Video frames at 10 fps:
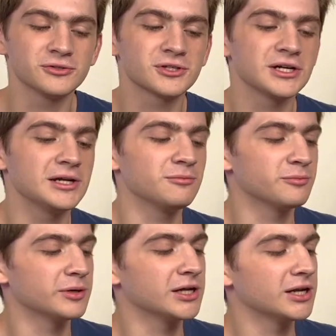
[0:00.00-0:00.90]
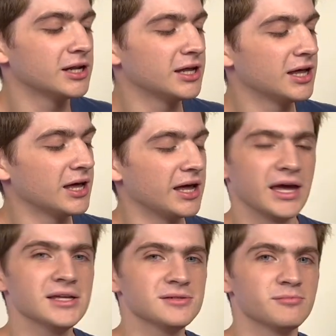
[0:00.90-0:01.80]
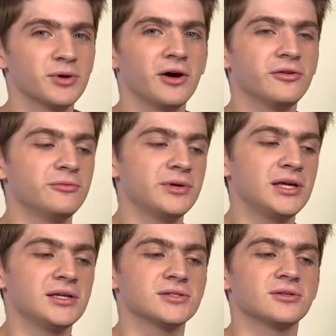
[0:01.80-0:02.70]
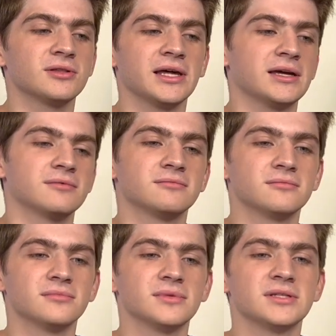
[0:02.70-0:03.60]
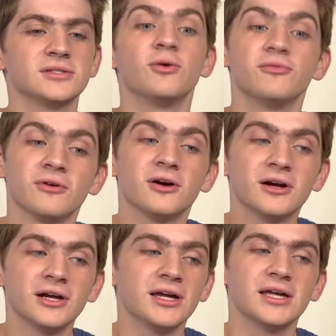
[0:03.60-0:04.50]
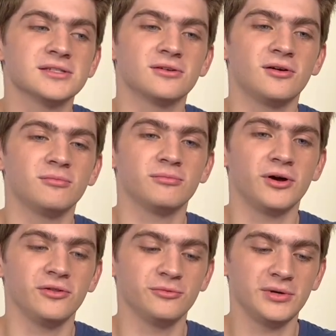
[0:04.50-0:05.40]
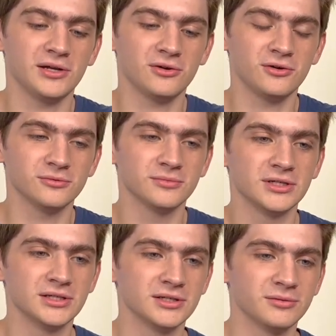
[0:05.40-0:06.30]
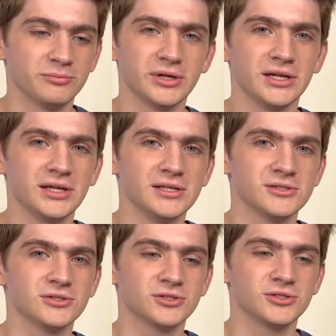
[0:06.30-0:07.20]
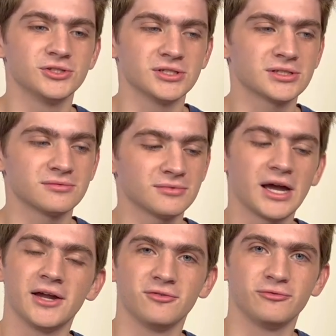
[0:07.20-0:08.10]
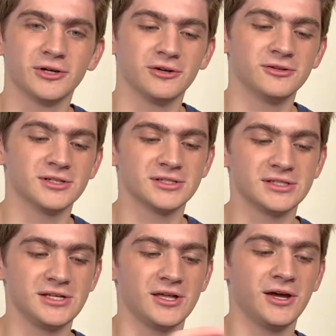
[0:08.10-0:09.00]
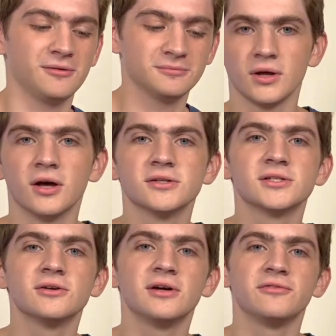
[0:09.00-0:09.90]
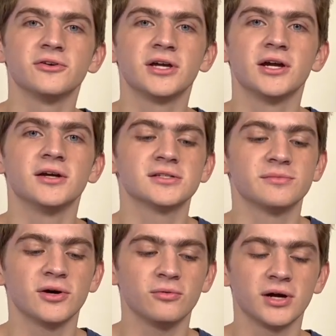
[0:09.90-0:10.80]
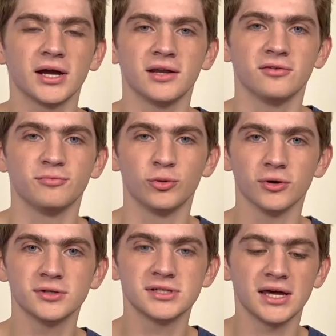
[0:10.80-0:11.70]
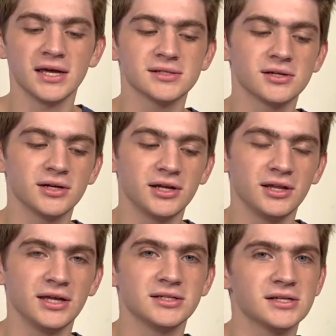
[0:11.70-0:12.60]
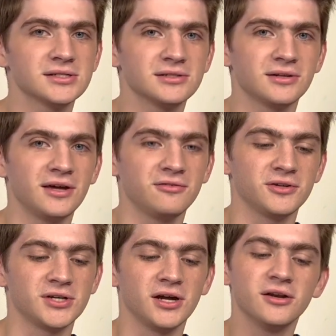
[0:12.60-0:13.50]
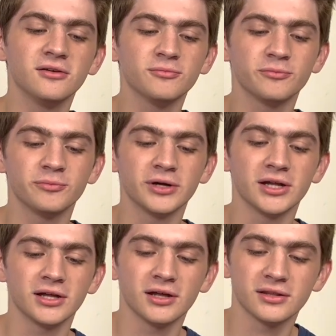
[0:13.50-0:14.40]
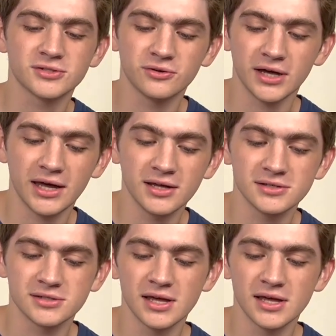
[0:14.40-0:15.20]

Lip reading: screen, but it hasn't bothered me. So far, it has not bothered me at all, but it is just kind of weird to see that. Also, if you're curious about what kind of ports it has on it, it doesn't have a ton, but so it has